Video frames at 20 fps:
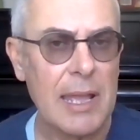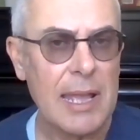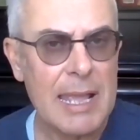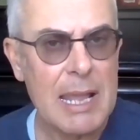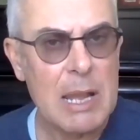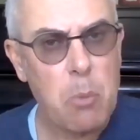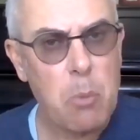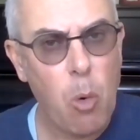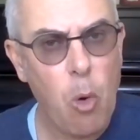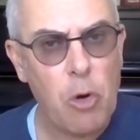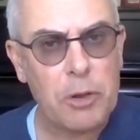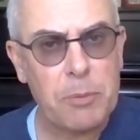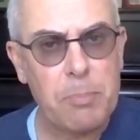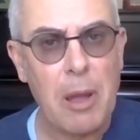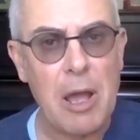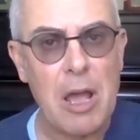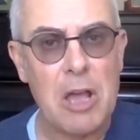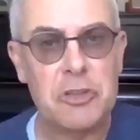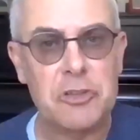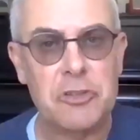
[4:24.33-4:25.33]
He walked
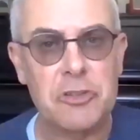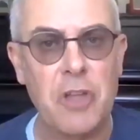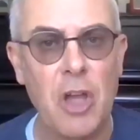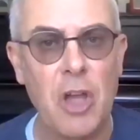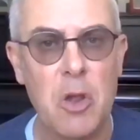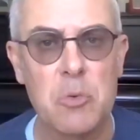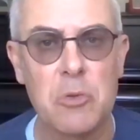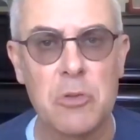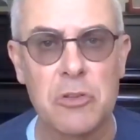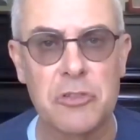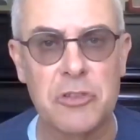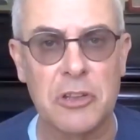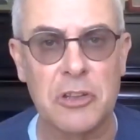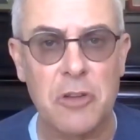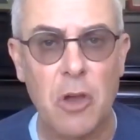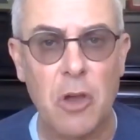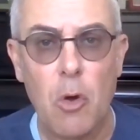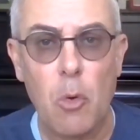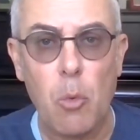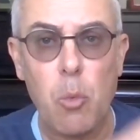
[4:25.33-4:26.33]
past stones,
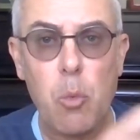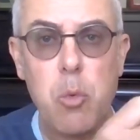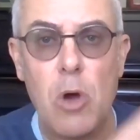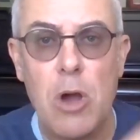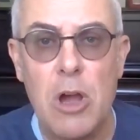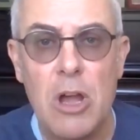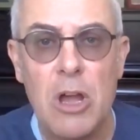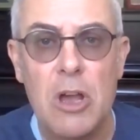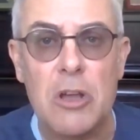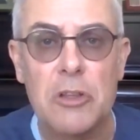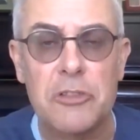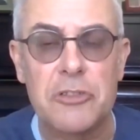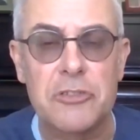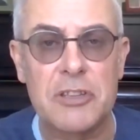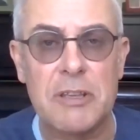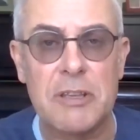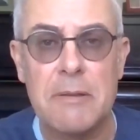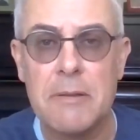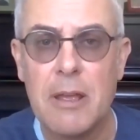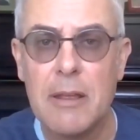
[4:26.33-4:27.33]
and
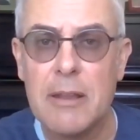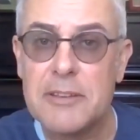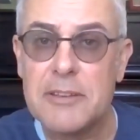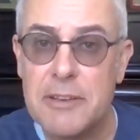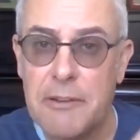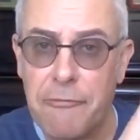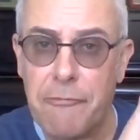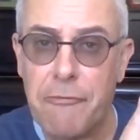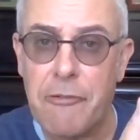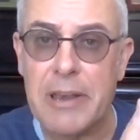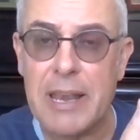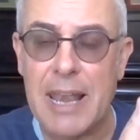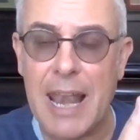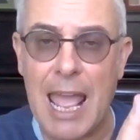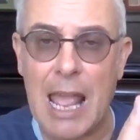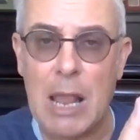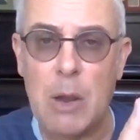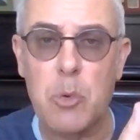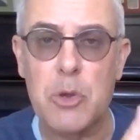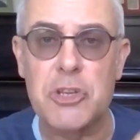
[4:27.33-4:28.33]
words in different
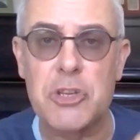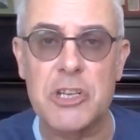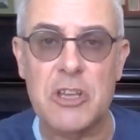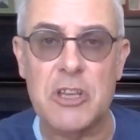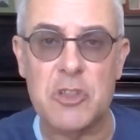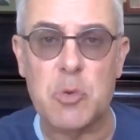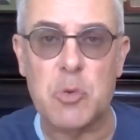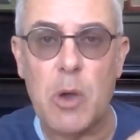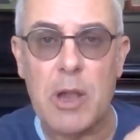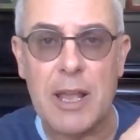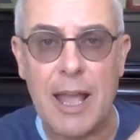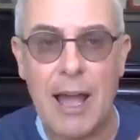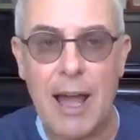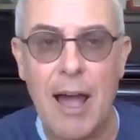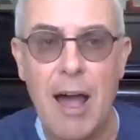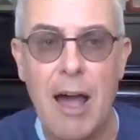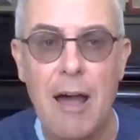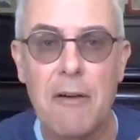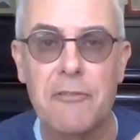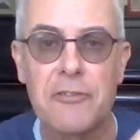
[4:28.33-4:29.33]
languages were
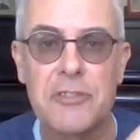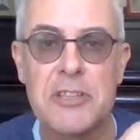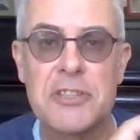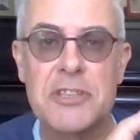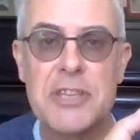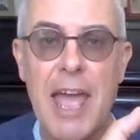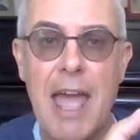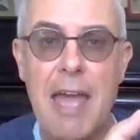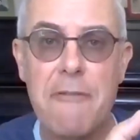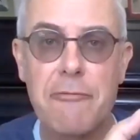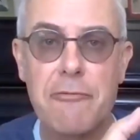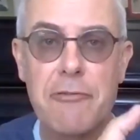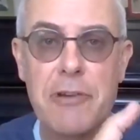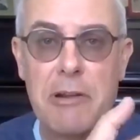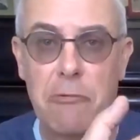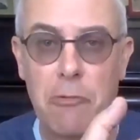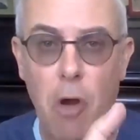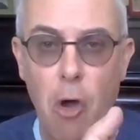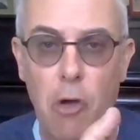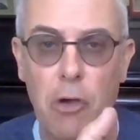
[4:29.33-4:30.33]
carved into every
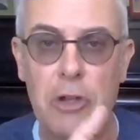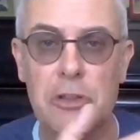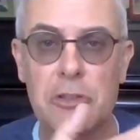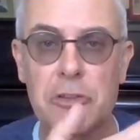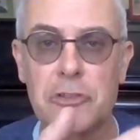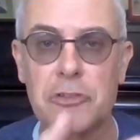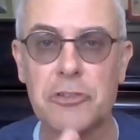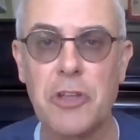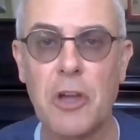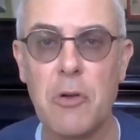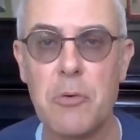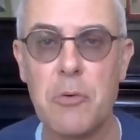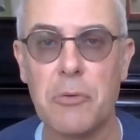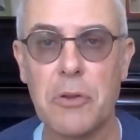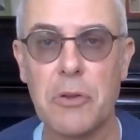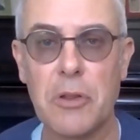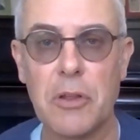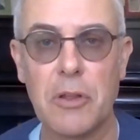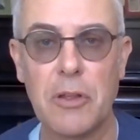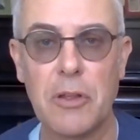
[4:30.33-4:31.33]
rock and stone.